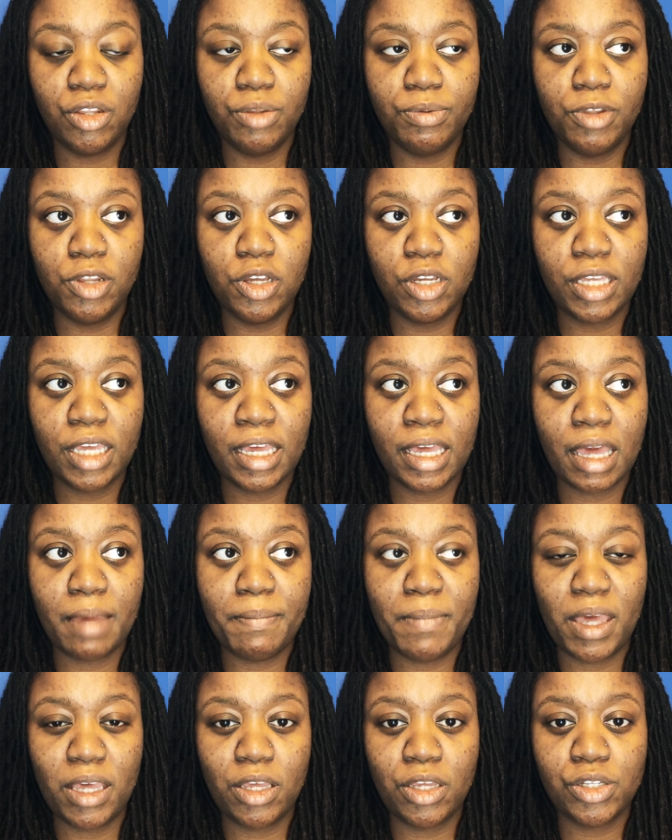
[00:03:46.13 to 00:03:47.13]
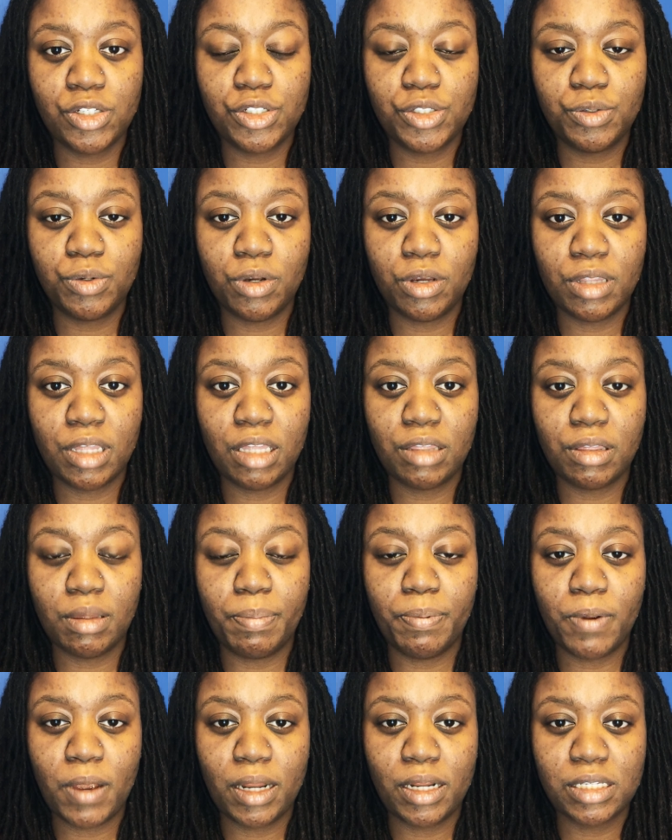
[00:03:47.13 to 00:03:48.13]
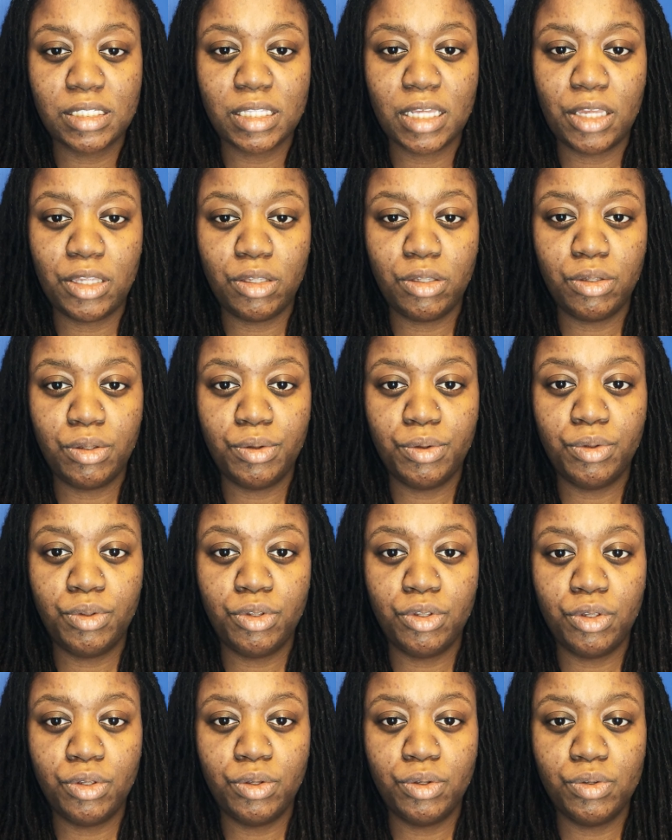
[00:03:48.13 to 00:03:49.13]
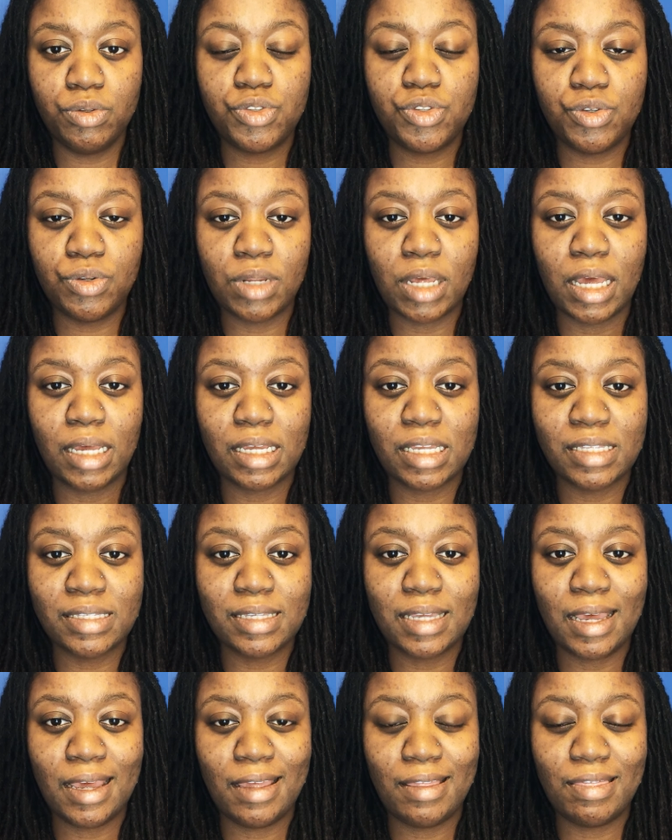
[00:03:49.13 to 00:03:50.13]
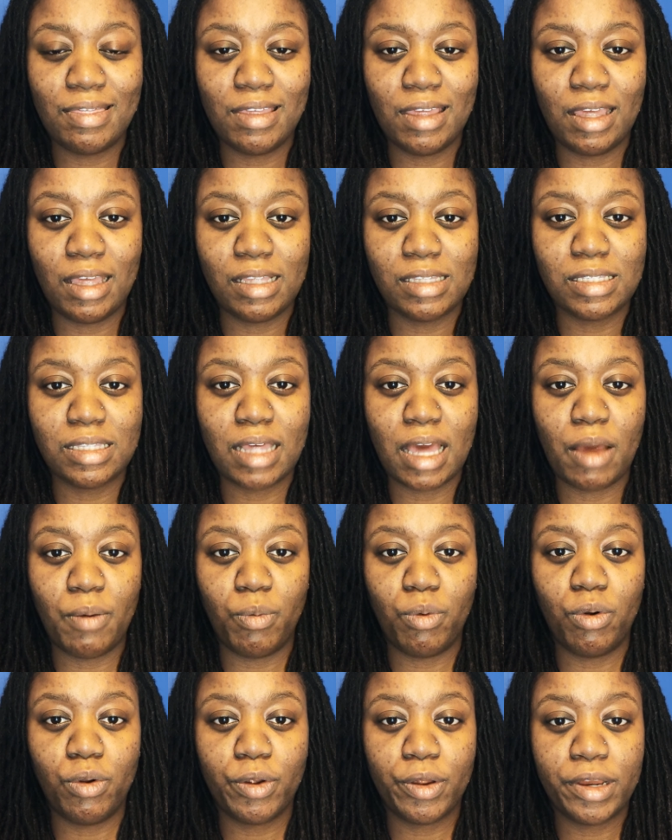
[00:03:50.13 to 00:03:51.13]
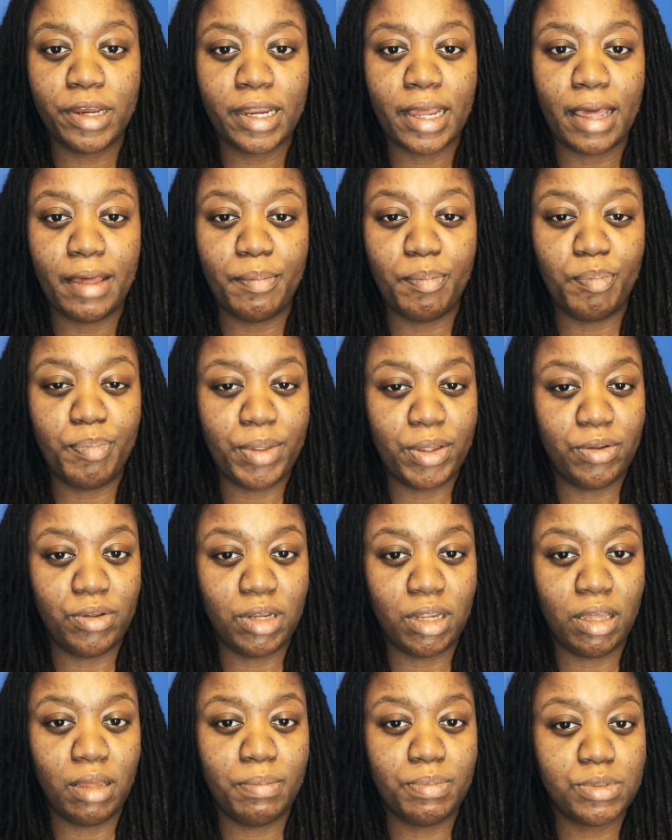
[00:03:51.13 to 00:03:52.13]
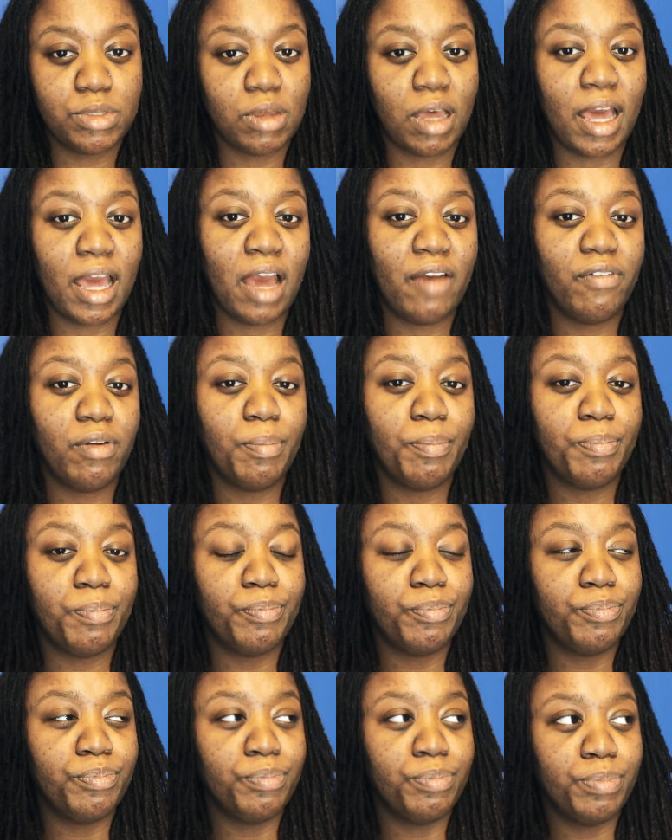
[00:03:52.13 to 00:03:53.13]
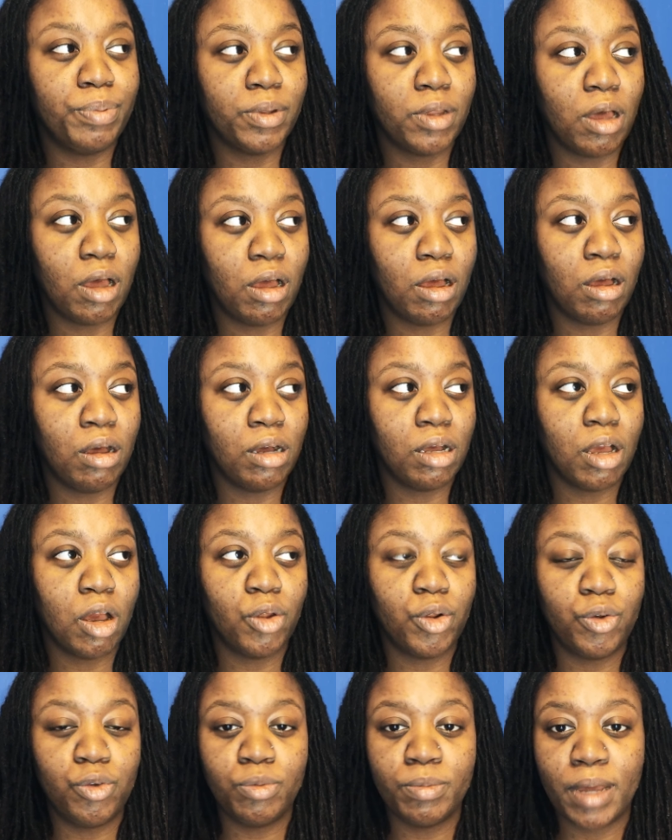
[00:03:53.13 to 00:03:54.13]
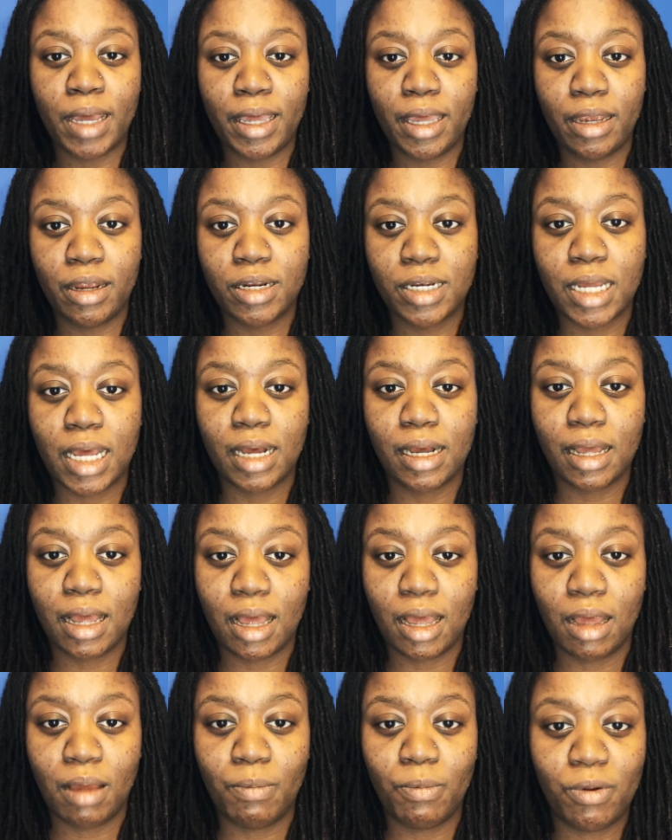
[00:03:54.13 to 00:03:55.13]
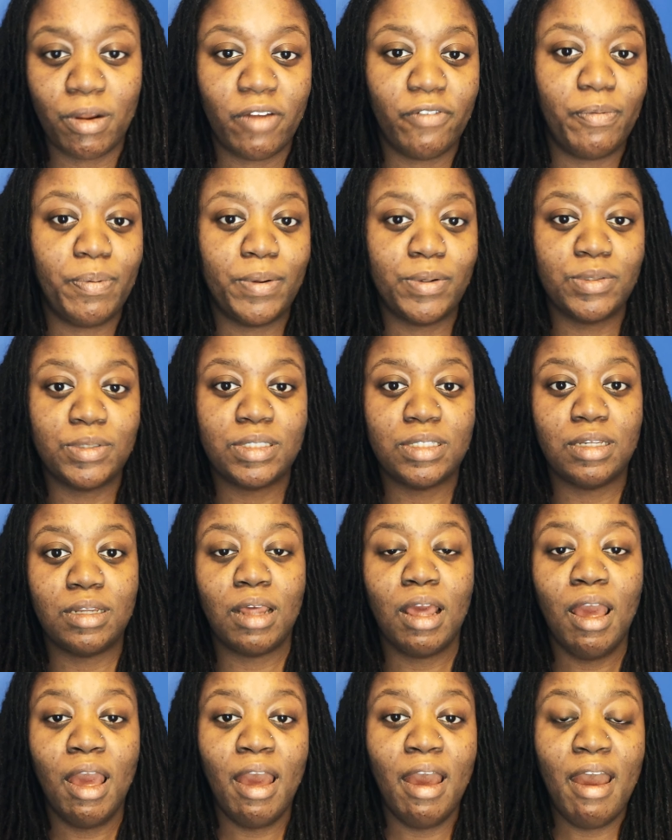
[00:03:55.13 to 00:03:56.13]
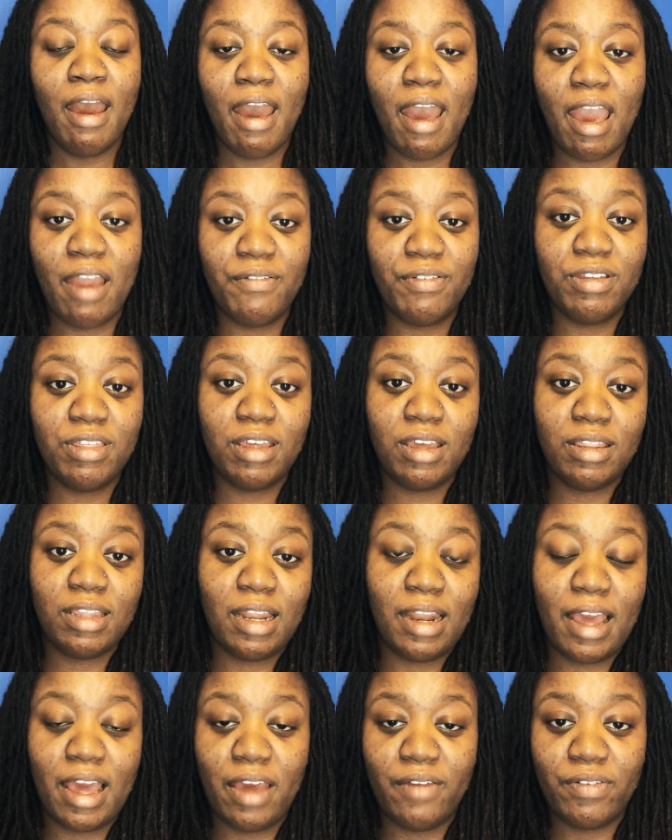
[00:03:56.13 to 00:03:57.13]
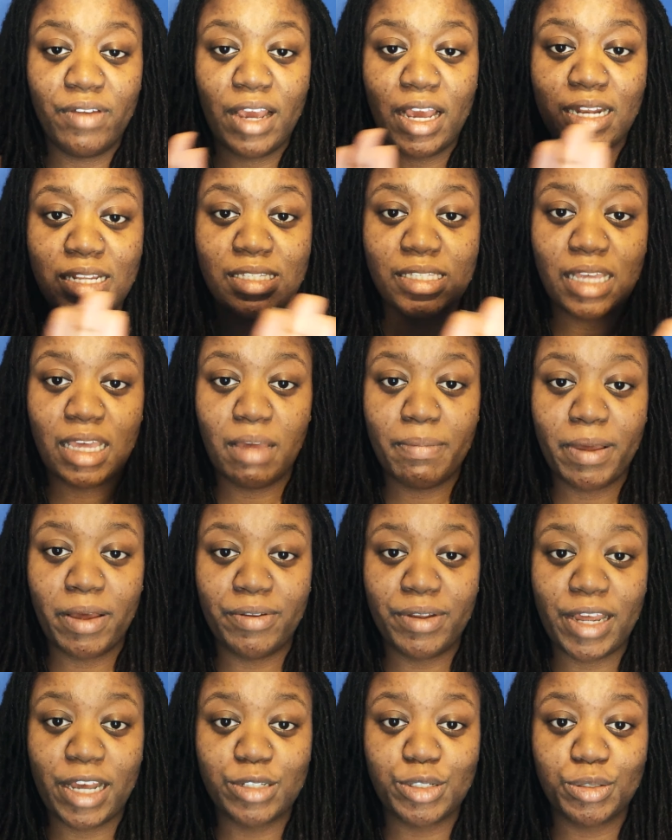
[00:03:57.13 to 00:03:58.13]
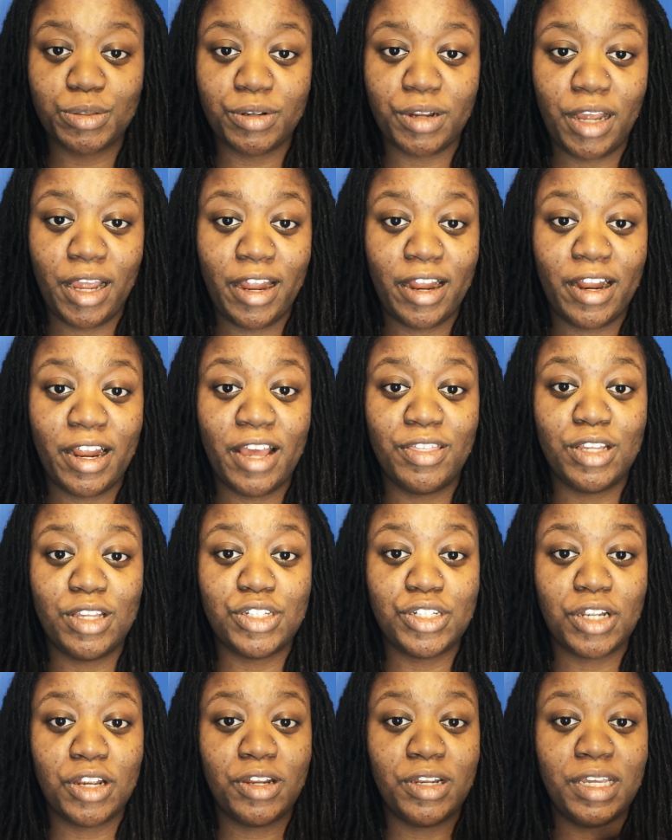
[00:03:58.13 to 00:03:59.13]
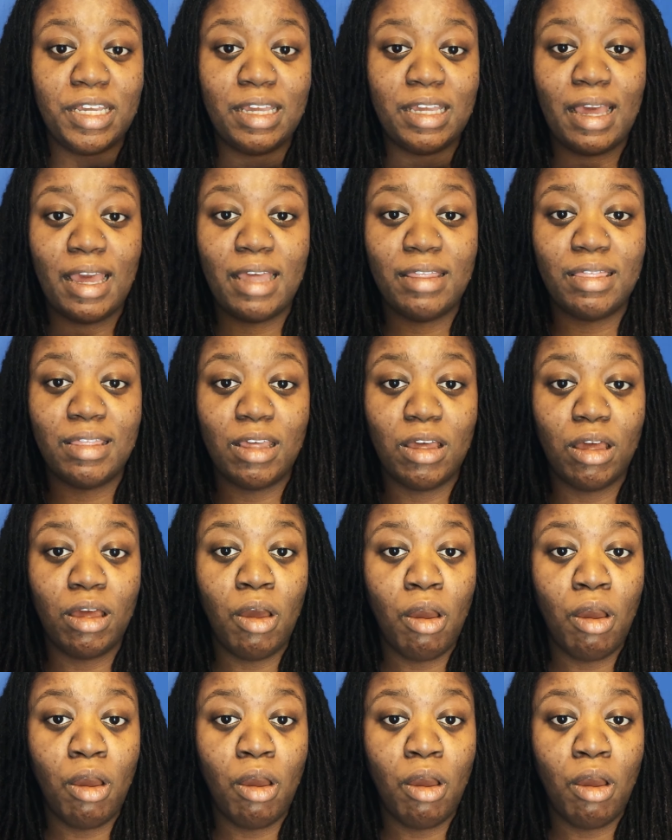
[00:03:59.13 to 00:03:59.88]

looking and making sure that the products that you use do not contain things that will create buildup. So I have a blog called oomyhair.com where I've posted everything that I ever had to say about natural hair and the journey and